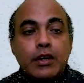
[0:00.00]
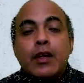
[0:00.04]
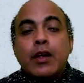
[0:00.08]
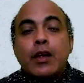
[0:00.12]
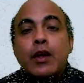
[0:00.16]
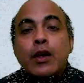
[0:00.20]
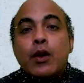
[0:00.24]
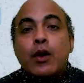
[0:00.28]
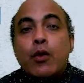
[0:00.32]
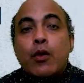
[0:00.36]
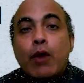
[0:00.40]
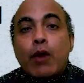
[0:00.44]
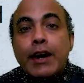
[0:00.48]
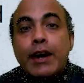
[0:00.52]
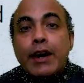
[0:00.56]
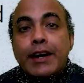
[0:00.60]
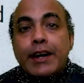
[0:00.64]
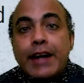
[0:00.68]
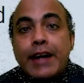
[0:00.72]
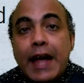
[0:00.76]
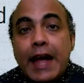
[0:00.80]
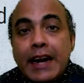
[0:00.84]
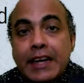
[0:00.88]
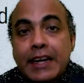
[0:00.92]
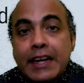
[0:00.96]
quantile
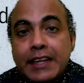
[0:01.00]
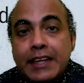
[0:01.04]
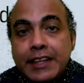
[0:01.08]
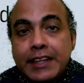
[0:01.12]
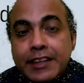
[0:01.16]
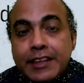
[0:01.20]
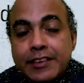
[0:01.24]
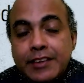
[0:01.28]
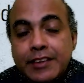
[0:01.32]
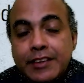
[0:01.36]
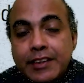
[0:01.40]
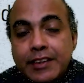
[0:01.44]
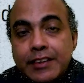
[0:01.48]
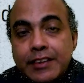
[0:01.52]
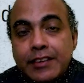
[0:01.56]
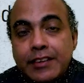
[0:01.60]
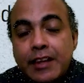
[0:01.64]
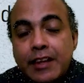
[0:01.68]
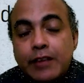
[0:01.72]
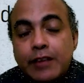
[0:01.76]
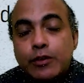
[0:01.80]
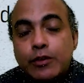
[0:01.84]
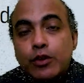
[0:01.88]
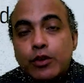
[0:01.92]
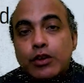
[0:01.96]
regression is
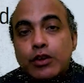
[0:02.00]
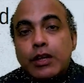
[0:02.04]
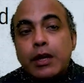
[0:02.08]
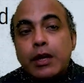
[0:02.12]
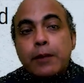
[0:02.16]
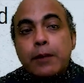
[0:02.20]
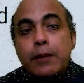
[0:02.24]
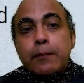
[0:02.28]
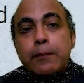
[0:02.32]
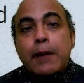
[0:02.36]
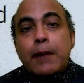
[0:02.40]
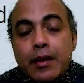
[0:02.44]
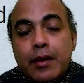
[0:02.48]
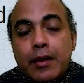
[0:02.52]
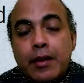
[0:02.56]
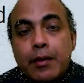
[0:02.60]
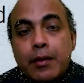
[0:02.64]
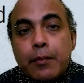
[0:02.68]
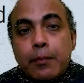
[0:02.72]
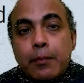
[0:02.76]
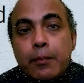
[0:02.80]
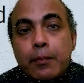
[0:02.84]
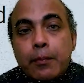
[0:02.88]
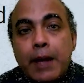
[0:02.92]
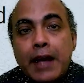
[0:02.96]
also there,
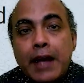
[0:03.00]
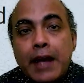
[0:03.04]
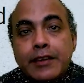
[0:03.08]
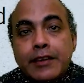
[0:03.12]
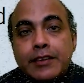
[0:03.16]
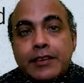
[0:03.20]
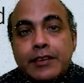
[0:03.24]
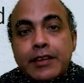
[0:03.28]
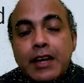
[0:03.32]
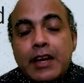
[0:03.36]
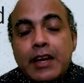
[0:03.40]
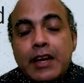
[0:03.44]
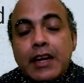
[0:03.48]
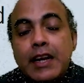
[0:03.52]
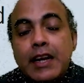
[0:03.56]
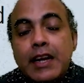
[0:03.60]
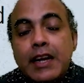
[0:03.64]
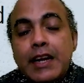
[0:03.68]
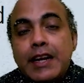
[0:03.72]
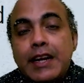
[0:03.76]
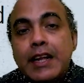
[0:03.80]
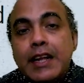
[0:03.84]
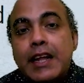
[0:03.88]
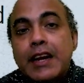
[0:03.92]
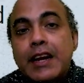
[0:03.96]
Bayesian linear
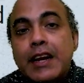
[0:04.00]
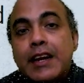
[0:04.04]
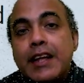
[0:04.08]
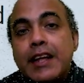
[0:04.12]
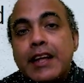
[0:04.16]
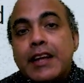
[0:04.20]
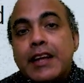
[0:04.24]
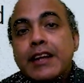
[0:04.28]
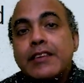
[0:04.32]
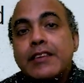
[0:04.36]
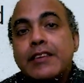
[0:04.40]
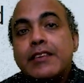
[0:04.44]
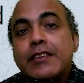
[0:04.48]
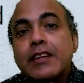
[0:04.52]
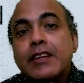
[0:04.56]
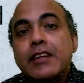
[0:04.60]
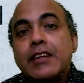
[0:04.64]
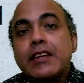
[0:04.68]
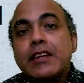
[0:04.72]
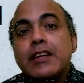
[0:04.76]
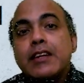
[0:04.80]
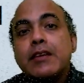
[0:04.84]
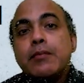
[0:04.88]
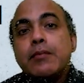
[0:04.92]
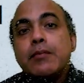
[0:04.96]
regression
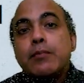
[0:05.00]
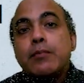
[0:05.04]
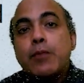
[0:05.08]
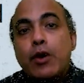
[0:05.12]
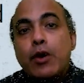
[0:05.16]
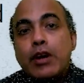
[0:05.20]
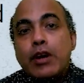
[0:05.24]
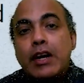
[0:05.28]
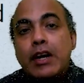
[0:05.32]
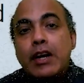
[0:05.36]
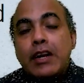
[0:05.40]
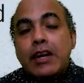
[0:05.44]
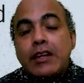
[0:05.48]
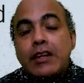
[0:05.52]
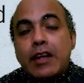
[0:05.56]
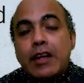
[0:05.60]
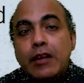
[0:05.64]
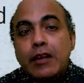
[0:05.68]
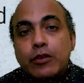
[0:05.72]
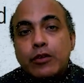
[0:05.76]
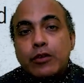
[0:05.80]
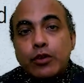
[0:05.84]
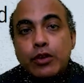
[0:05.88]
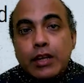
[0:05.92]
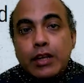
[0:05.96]
model is also
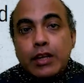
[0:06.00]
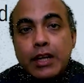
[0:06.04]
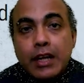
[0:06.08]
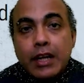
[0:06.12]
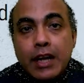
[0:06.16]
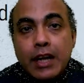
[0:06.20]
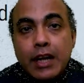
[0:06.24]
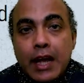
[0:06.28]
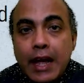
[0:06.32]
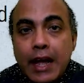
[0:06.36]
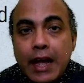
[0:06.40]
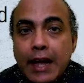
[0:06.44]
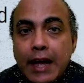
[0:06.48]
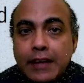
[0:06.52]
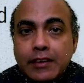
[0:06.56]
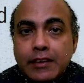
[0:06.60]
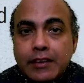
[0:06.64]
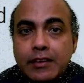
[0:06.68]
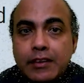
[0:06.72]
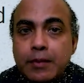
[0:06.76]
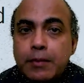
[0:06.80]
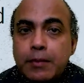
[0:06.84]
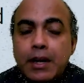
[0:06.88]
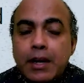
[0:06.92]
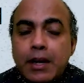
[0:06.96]
there, and
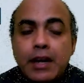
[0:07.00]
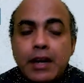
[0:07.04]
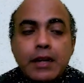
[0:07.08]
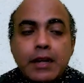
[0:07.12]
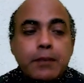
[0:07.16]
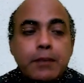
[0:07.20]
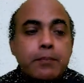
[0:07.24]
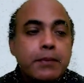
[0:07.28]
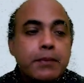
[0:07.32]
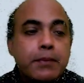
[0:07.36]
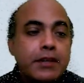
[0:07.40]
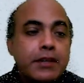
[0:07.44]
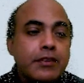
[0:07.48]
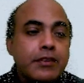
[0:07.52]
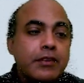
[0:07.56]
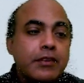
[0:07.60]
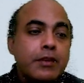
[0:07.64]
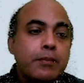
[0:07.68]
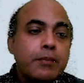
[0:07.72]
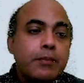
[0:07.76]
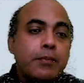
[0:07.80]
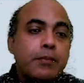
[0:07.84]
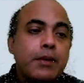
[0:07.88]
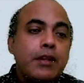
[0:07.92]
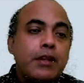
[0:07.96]
similarly
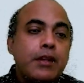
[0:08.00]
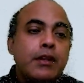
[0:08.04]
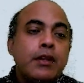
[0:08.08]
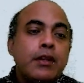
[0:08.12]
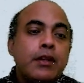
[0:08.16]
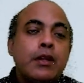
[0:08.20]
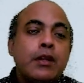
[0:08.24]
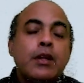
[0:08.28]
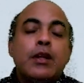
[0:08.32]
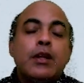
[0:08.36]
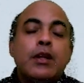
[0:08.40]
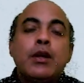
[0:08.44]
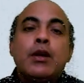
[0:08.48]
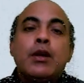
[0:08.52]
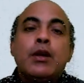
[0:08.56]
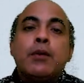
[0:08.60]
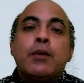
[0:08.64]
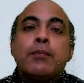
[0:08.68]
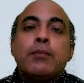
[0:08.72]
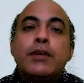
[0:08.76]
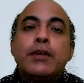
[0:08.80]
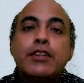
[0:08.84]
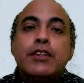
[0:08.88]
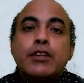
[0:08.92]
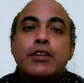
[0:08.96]
principal
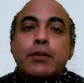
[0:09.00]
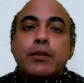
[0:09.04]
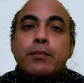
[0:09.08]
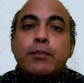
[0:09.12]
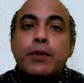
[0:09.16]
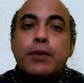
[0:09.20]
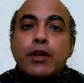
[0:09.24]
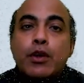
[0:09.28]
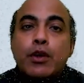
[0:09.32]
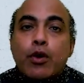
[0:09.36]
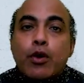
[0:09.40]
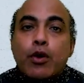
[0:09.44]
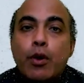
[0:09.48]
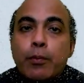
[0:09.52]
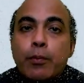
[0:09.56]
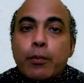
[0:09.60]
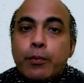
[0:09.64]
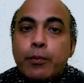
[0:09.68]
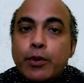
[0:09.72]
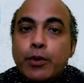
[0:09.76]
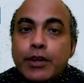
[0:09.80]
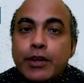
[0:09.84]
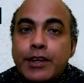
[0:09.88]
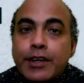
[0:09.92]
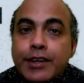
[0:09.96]

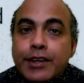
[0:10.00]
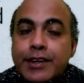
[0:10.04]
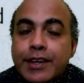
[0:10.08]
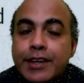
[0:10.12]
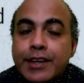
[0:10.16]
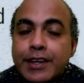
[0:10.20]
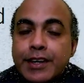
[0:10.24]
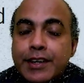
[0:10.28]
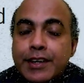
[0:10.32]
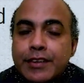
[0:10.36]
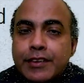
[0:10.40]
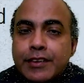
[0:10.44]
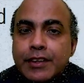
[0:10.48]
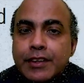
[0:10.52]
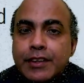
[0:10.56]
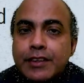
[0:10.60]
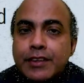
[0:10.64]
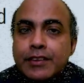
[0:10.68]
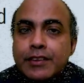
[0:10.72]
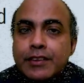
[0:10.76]
component regressions,